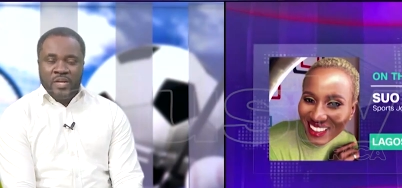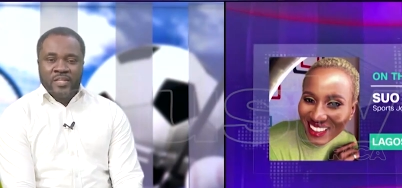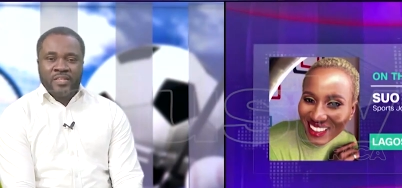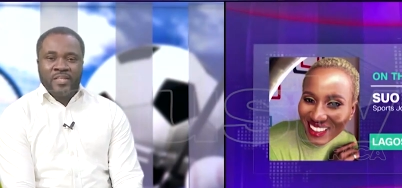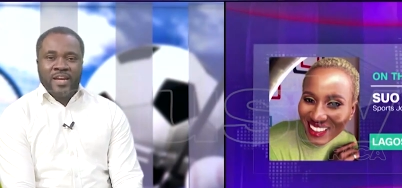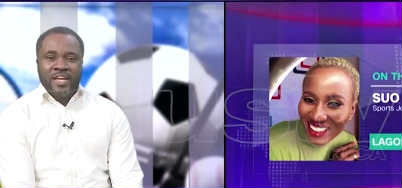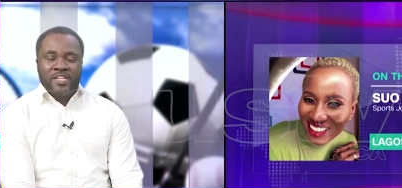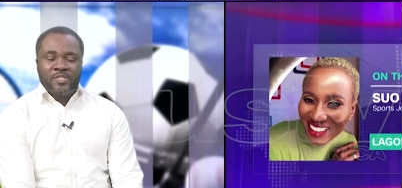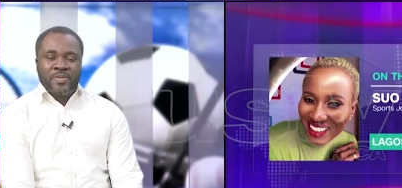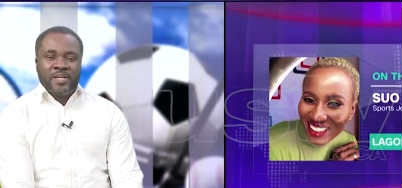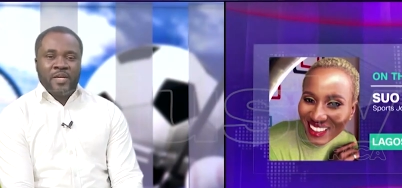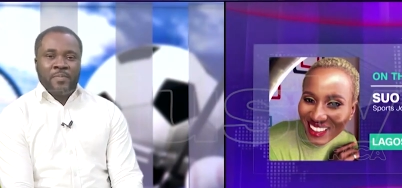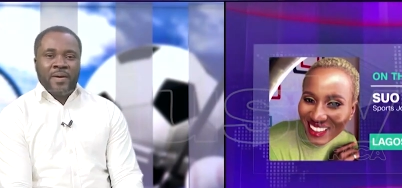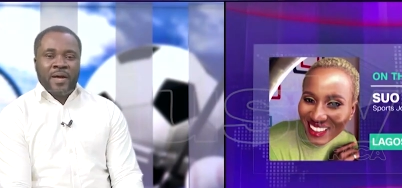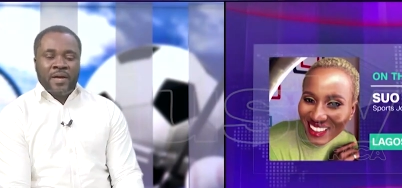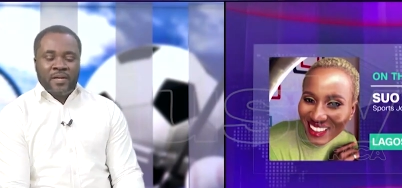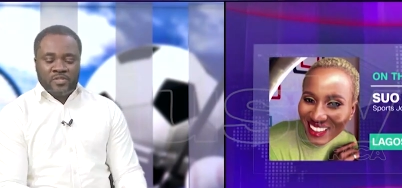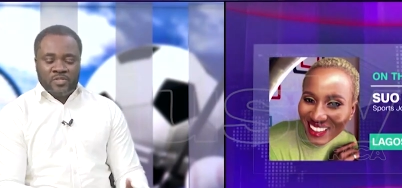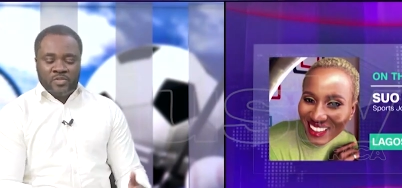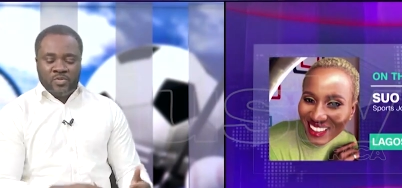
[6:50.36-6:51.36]
Speaker 1: Now let's bring it
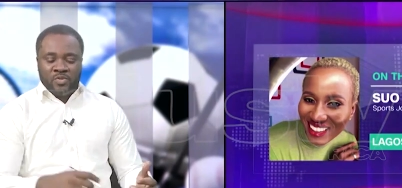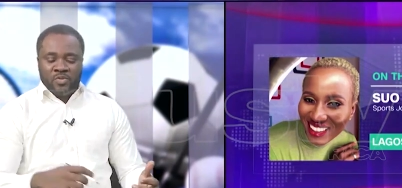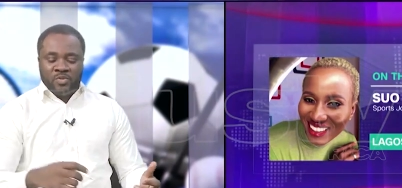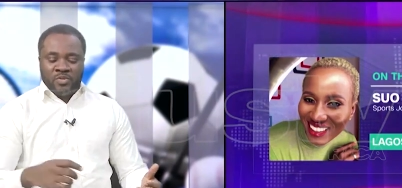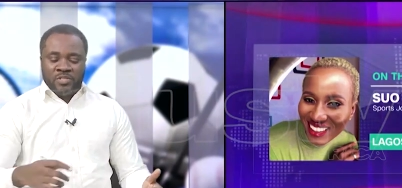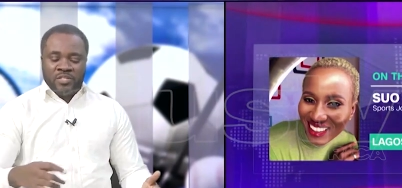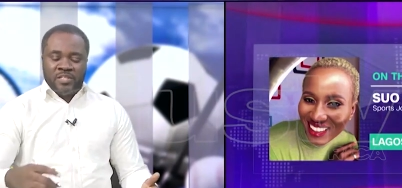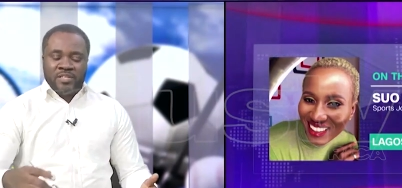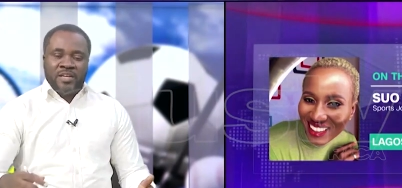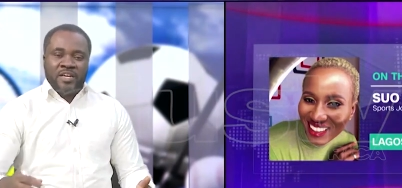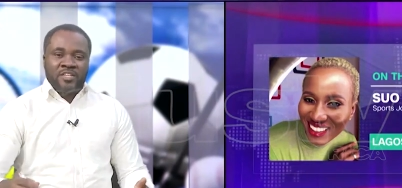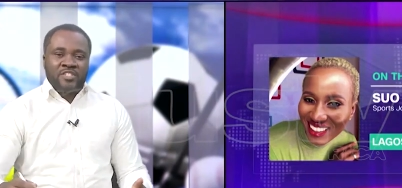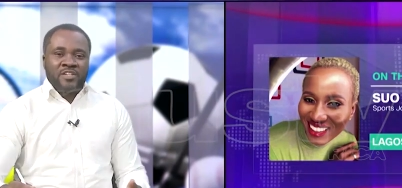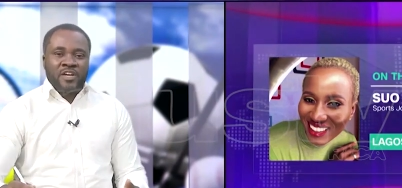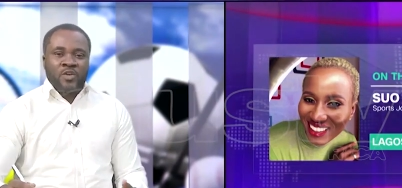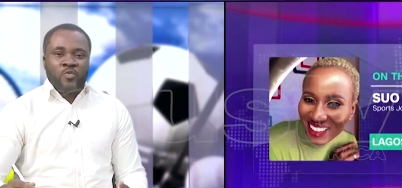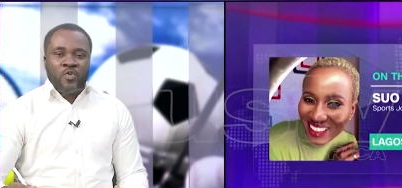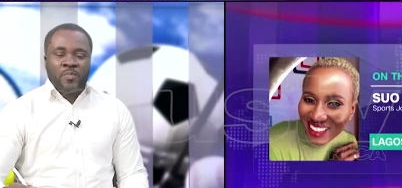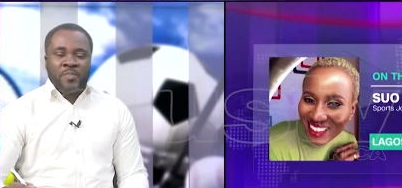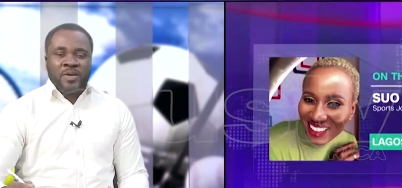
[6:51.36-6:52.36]
back to the
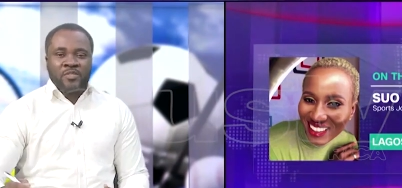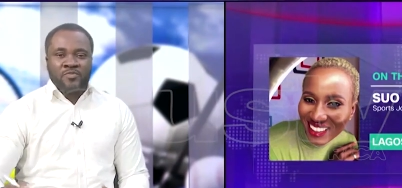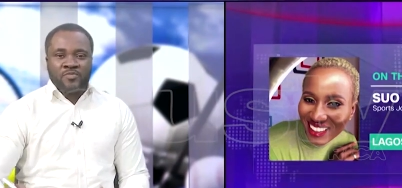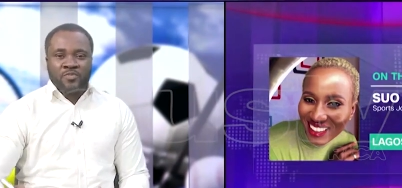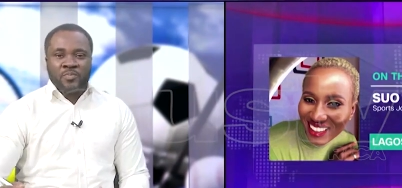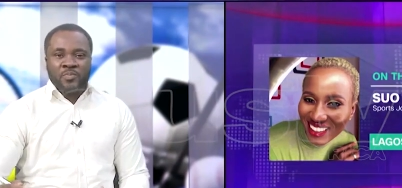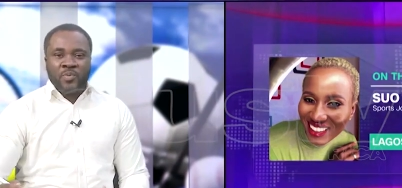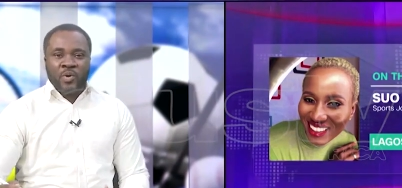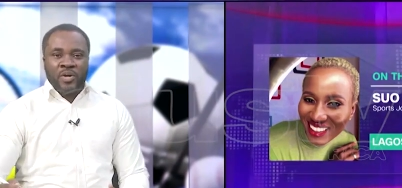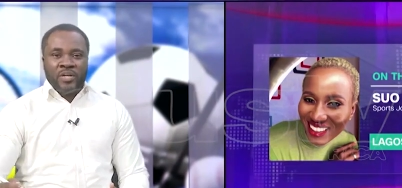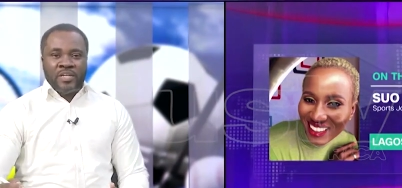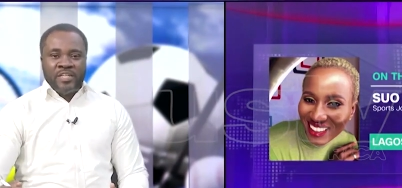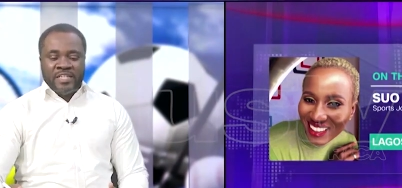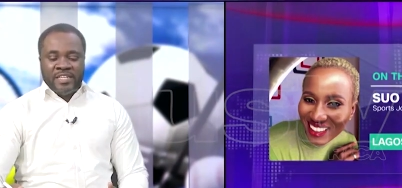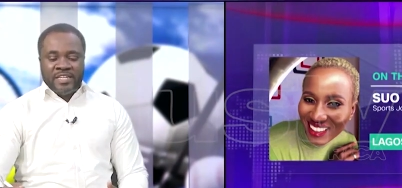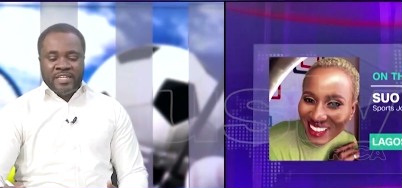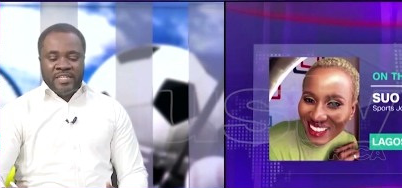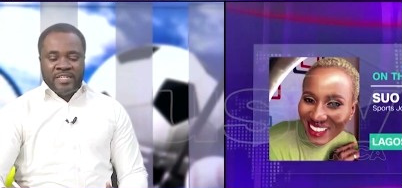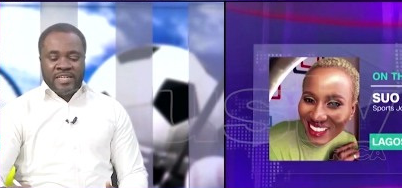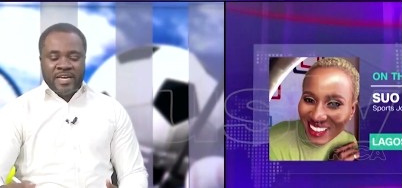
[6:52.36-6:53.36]
Nigerian Women's Football
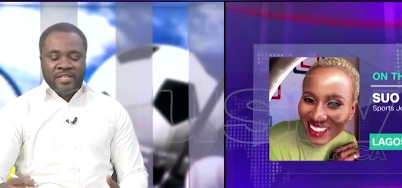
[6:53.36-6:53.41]
League.